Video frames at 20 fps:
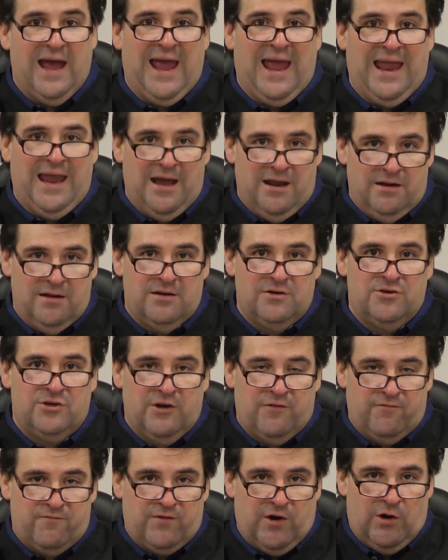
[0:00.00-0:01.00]
and
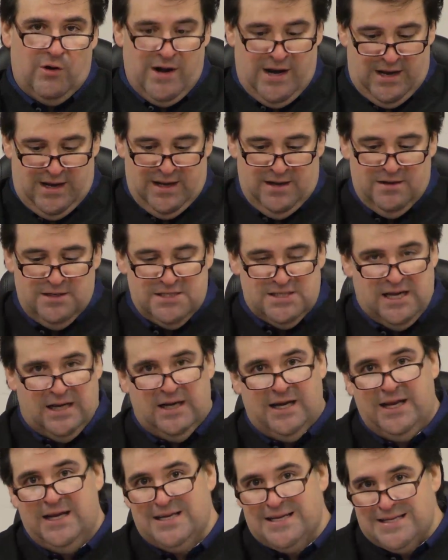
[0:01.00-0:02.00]
deferring it,
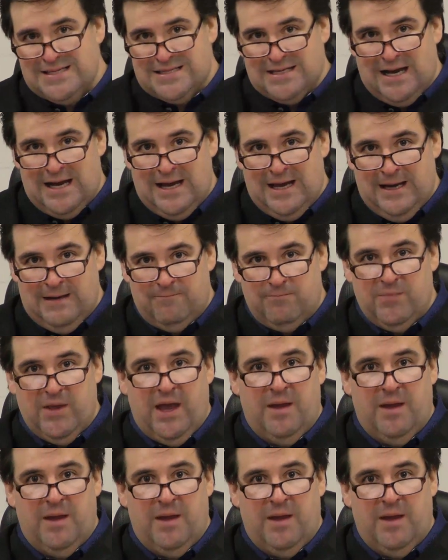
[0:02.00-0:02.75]
setting it aside,